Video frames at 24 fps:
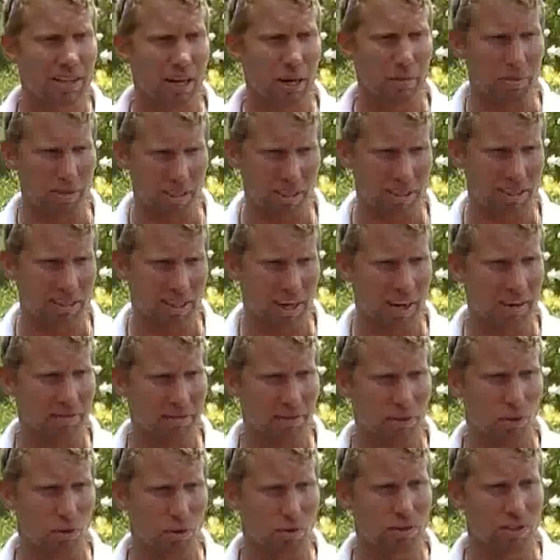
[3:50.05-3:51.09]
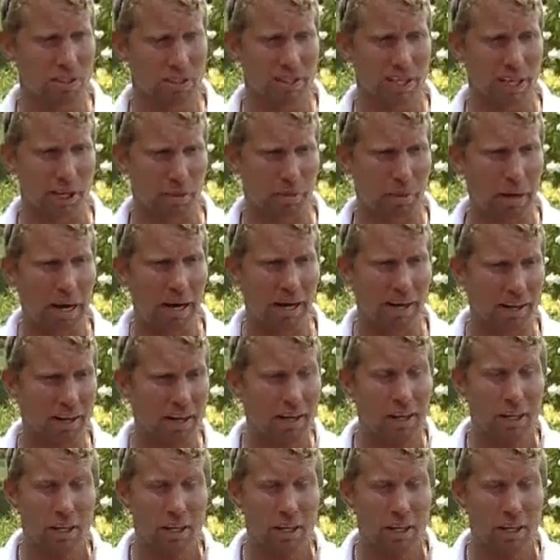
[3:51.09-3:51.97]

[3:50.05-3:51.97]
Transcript: coming this afternoon to take part.